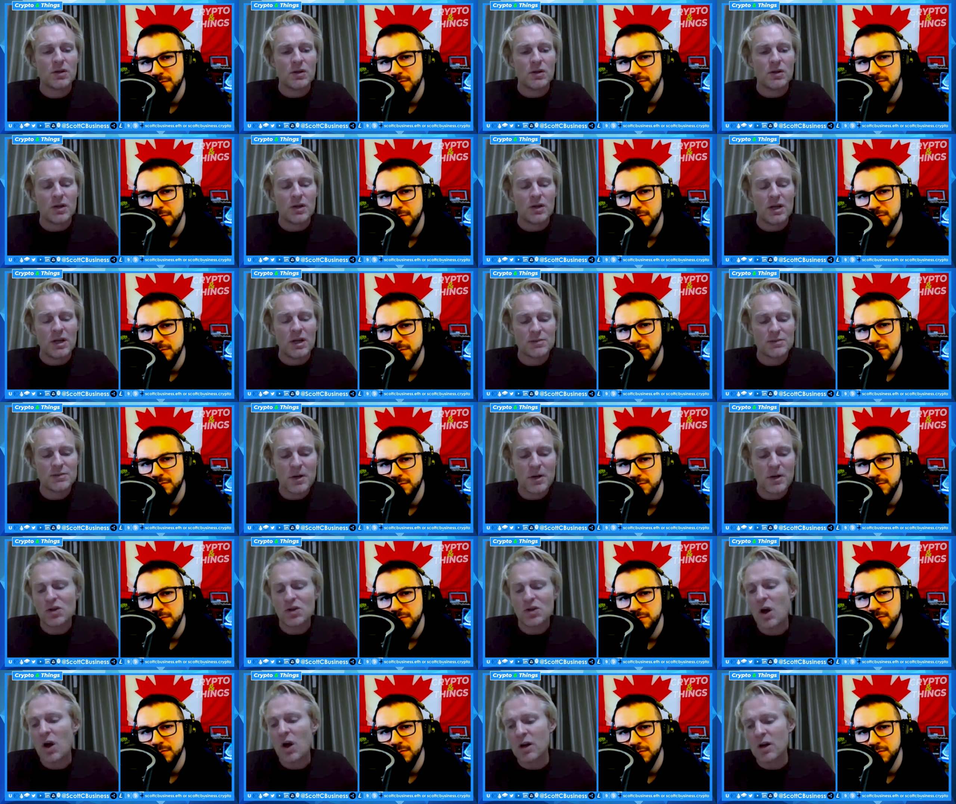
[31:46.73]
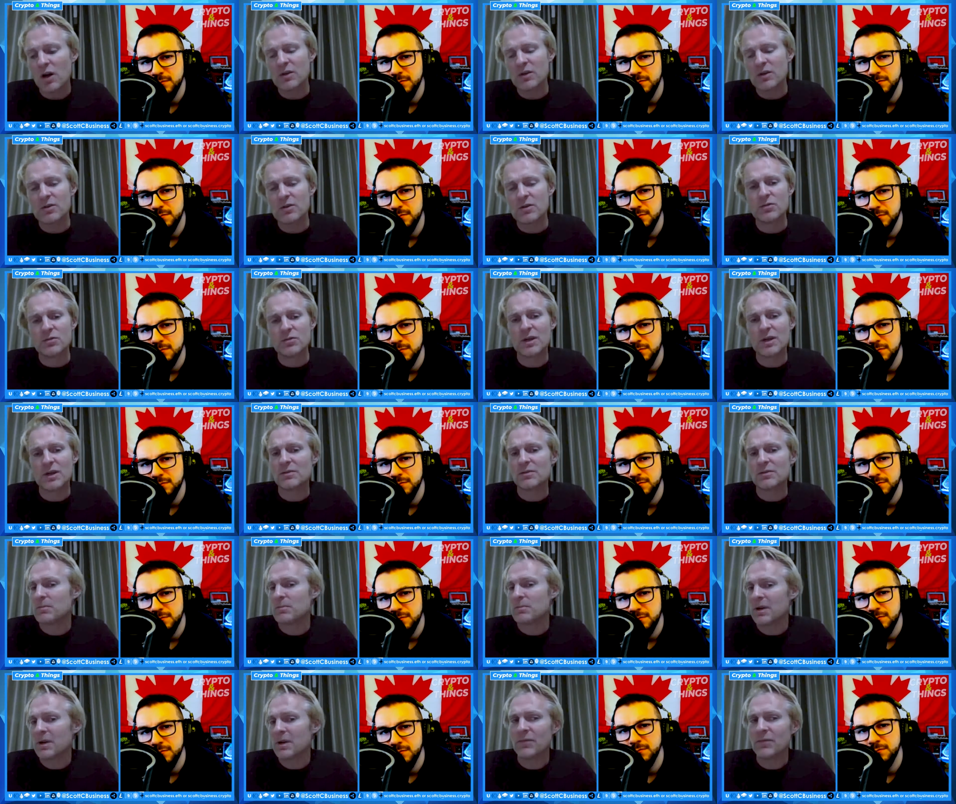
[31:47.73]
Speaker 1: it's much harder to
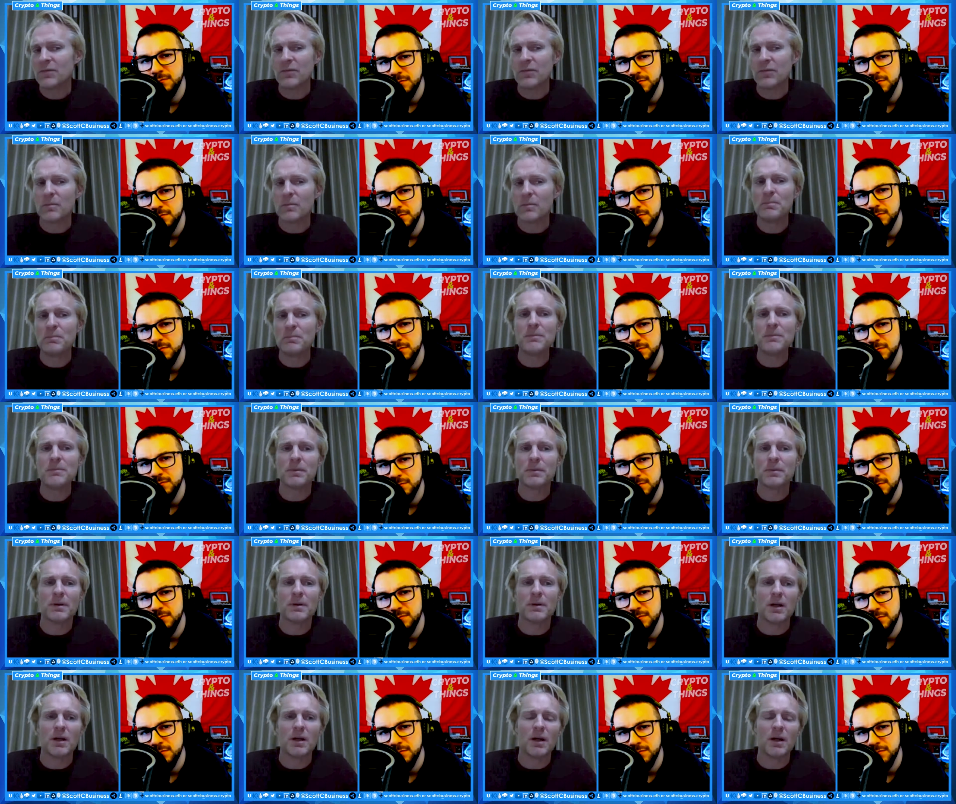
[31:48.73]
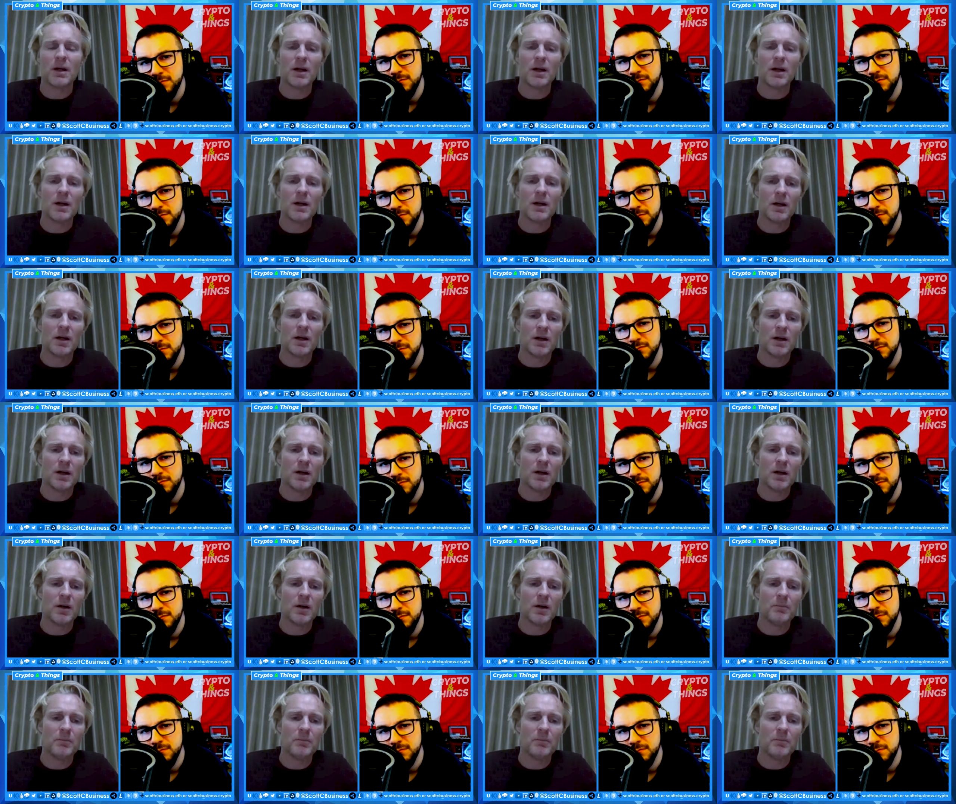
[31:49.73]
get money from people. Uh, uh,